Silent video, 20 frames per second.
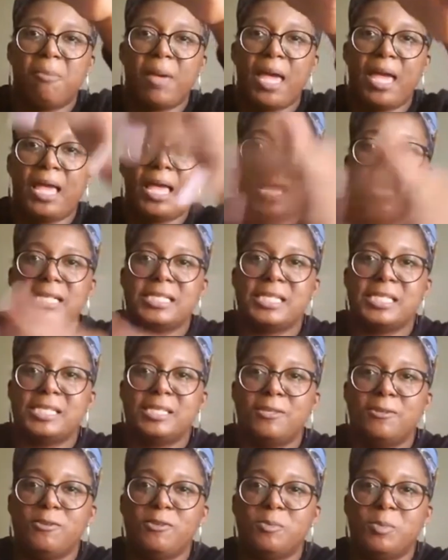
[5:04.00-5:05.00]
back, guys,
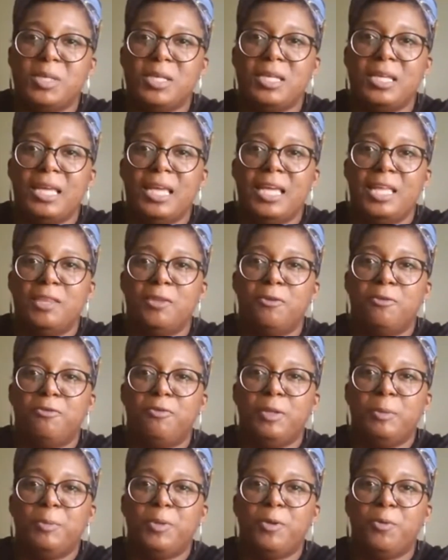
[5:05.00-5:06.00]
excuse me they are
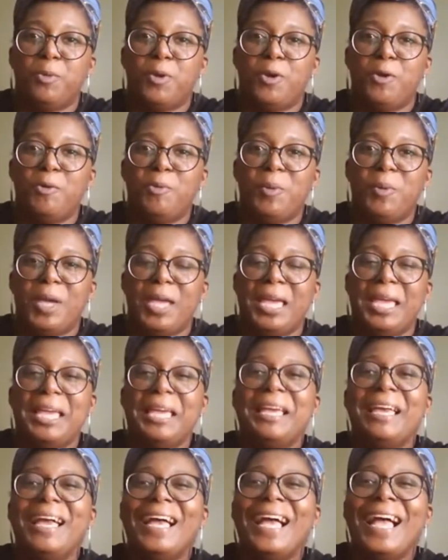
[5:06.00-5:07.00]
flipped the wrong
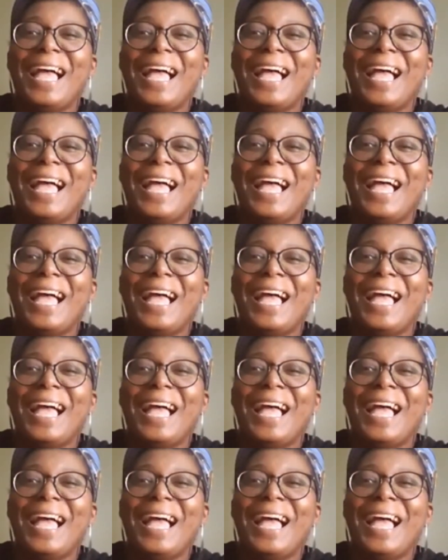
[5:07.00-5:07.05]
way